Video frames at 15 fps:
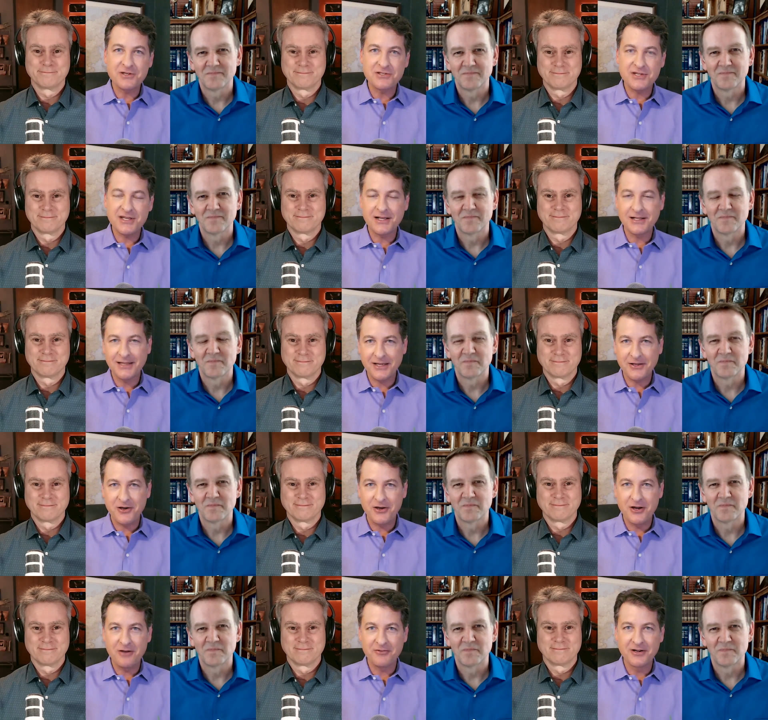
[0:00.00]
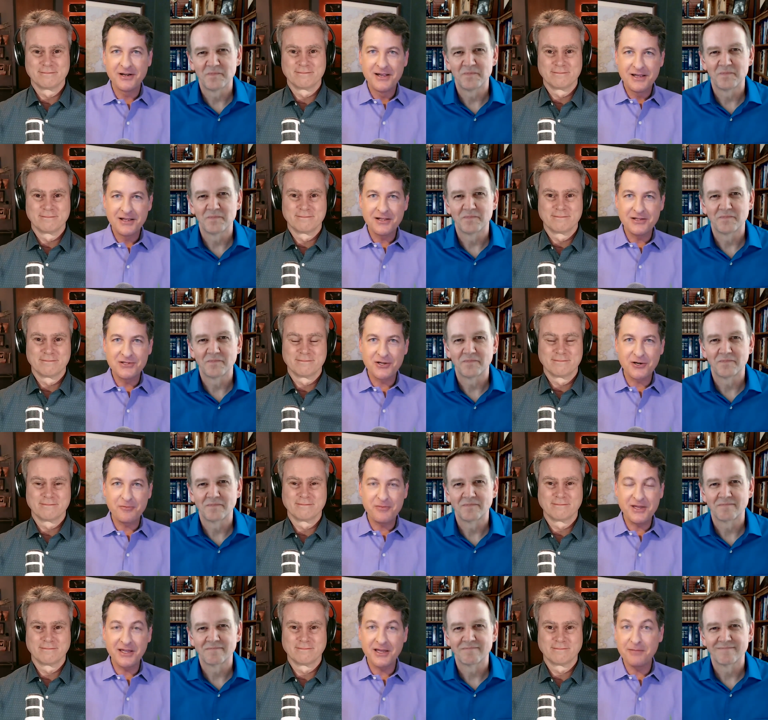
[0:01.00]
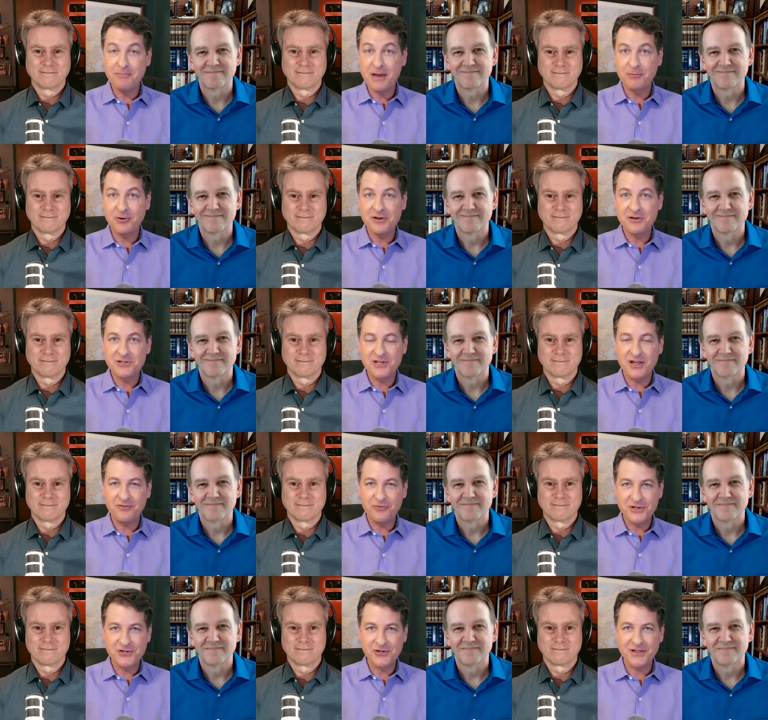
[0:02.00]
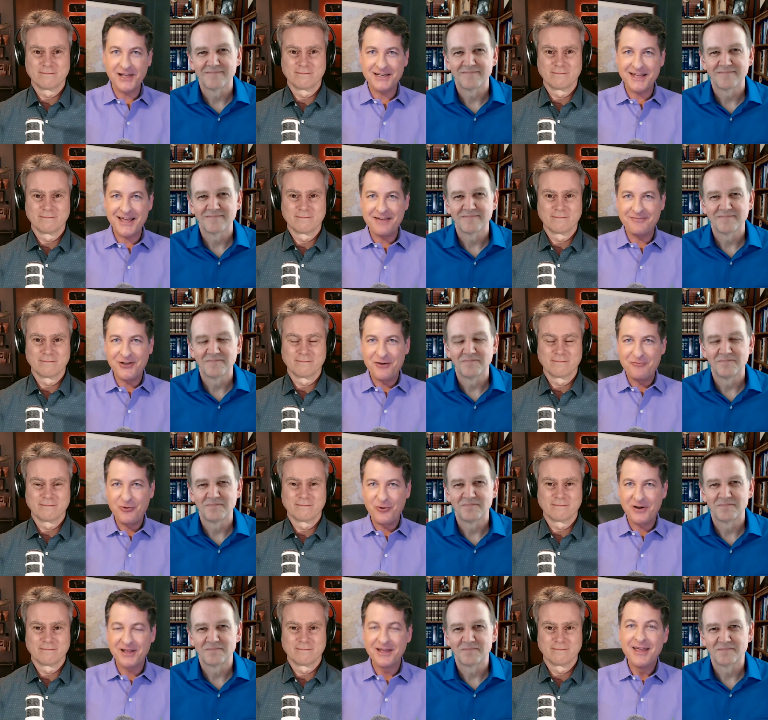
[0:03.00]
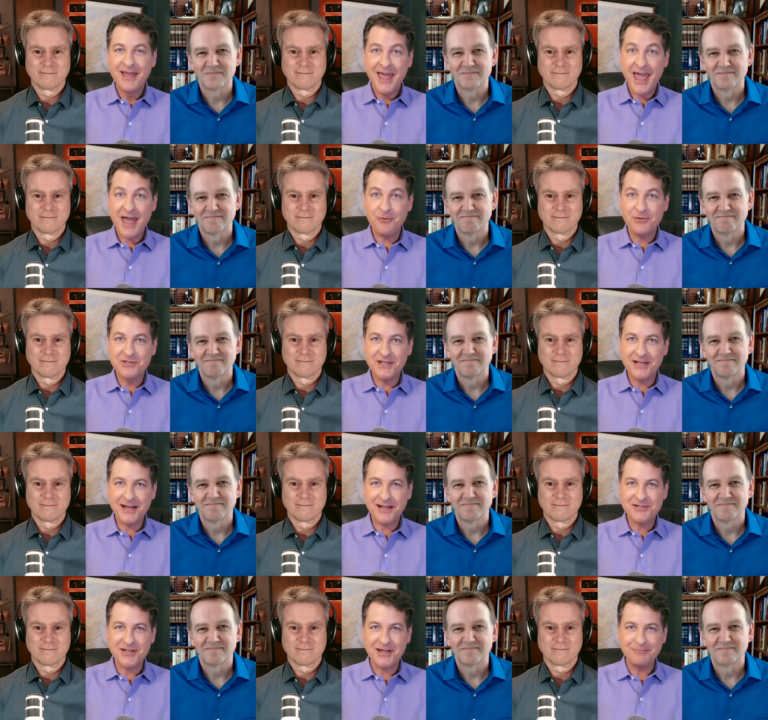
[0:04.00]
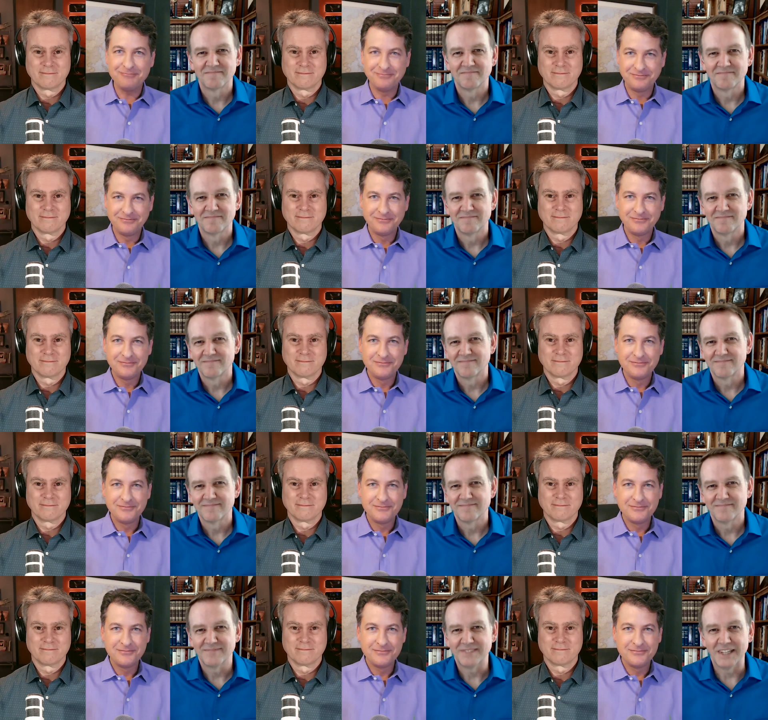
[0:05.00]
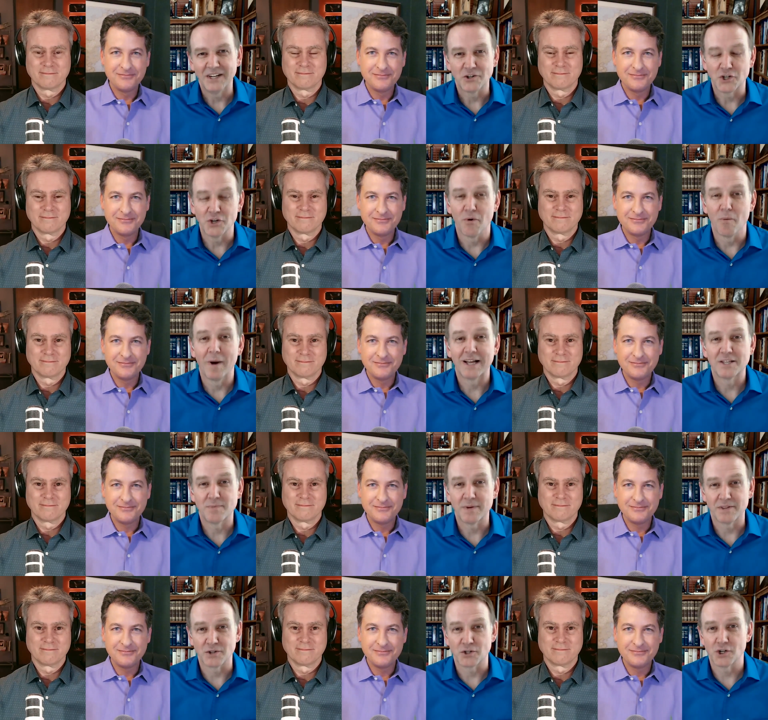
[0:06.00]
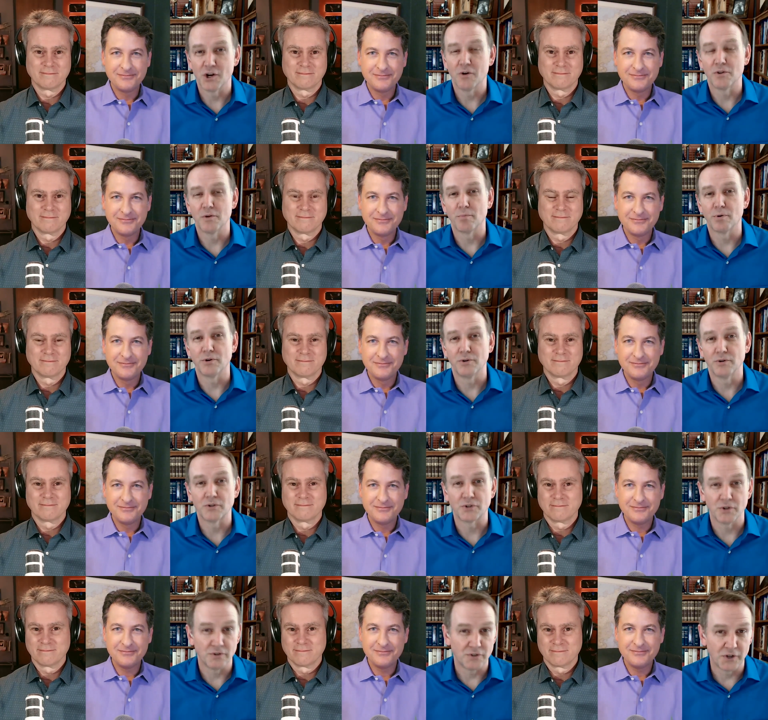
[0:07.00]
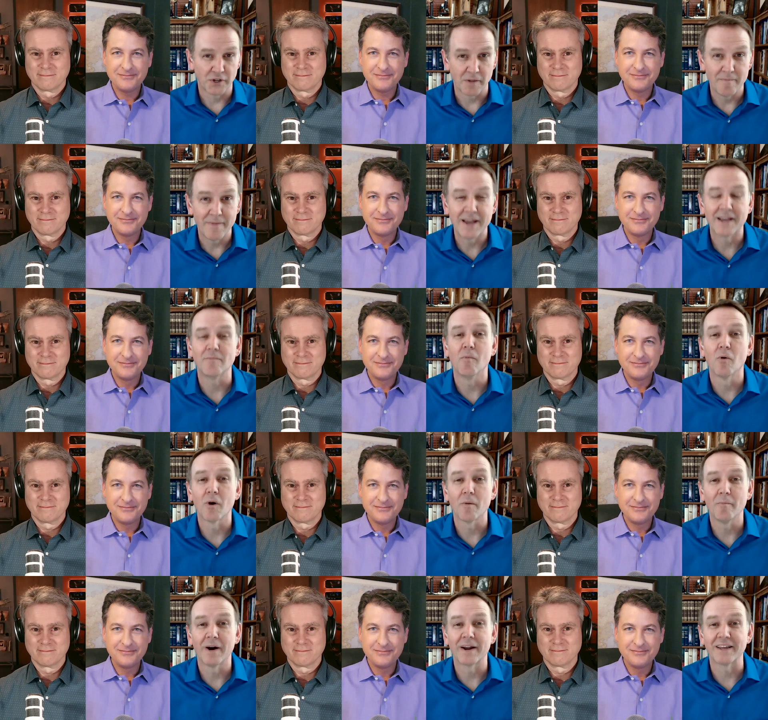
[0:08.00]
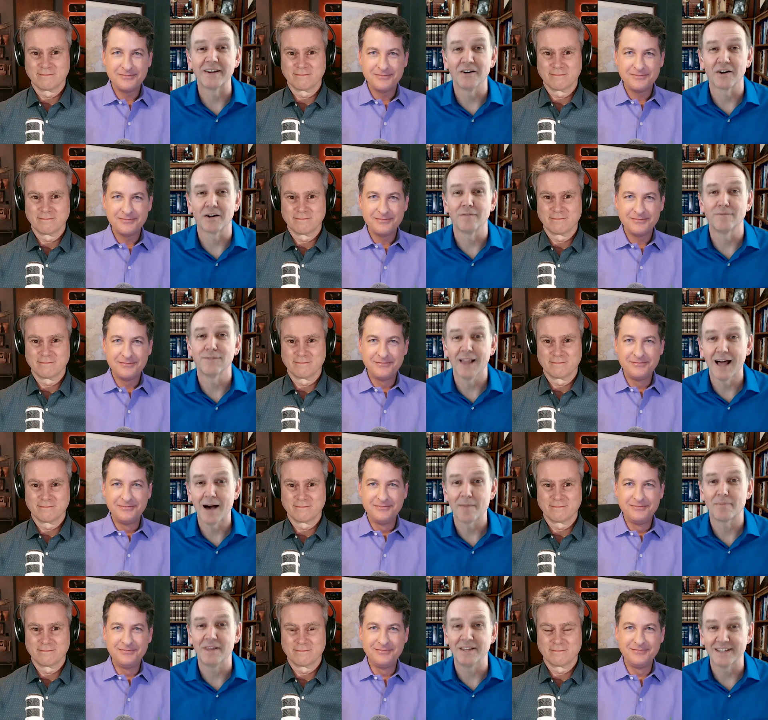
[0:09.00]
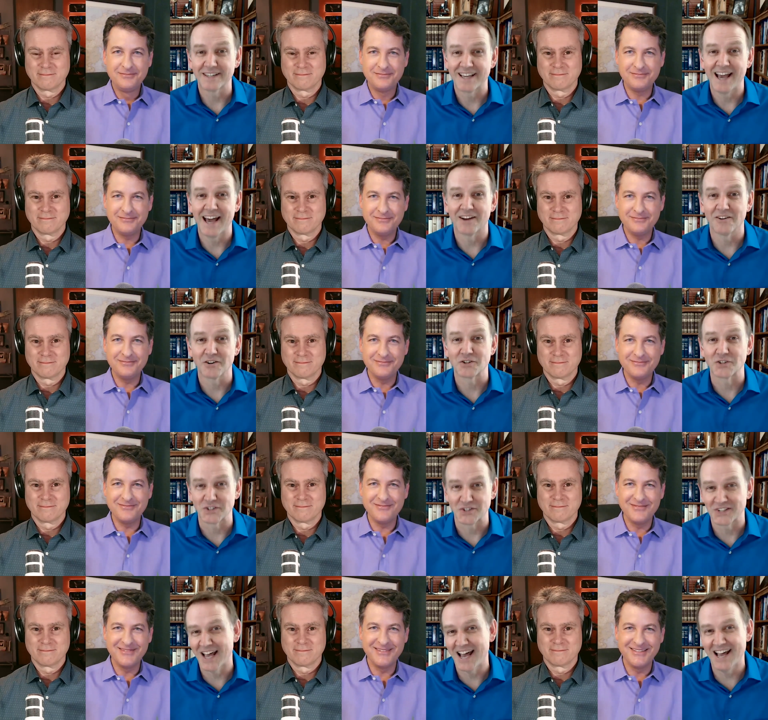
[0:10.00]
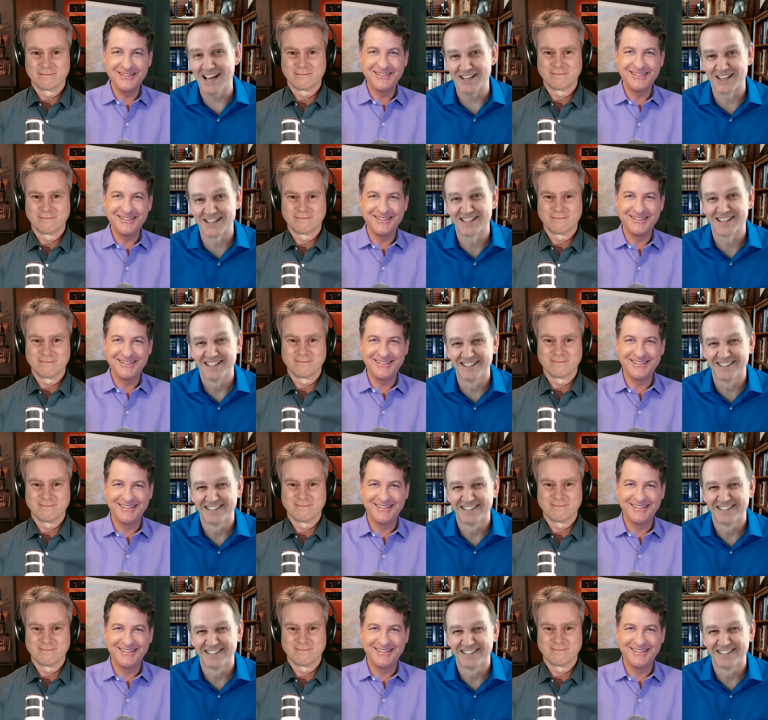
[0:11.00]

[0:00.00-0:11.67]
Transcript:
Speaker 1: you see, click on over. Consider being a member yourself. We'd sure like to have you on board. And we'll see you next time.
Speaker 2: You know, she reminds me of the show The Producers. You can make more money on a flop than you can on a success.